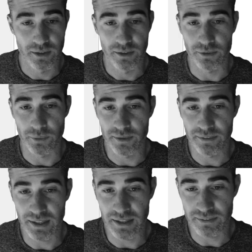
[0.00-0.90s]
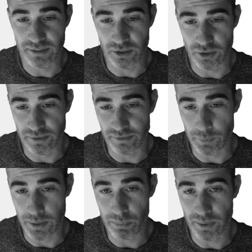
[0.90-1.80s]
So in this case here, you can see when
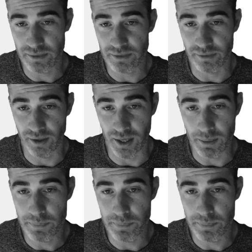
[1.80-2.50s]
I bring this up,